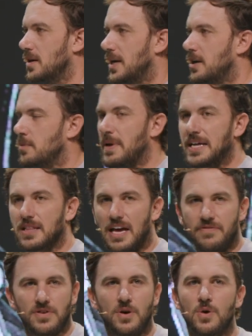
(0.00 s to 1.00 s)
it'll make
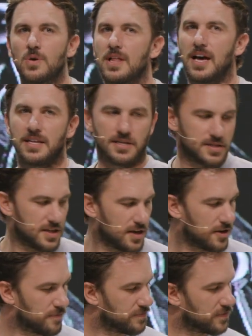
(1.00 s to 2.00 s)
life a whole lot
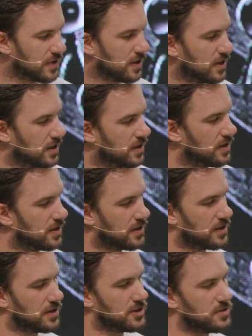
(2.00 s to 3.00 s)
easier.
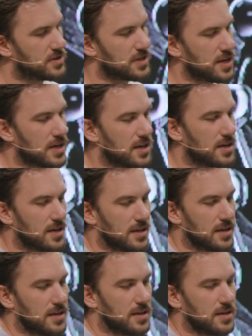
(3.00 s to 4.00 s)
You see,
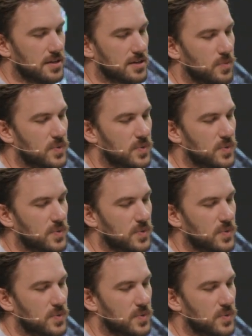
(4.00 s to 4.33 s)
the